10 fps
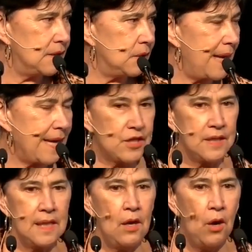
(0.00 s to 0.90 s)
to
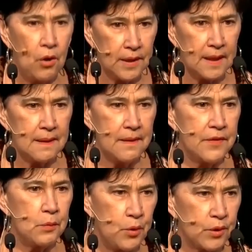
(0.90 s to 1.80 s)
actually honour
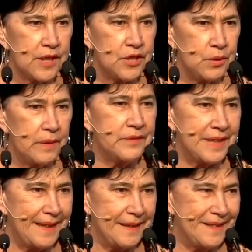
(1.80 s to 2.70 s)
the work that you
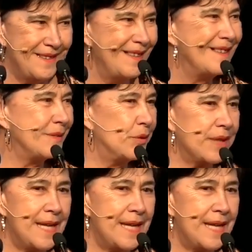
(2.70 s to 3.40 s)
have done. Nō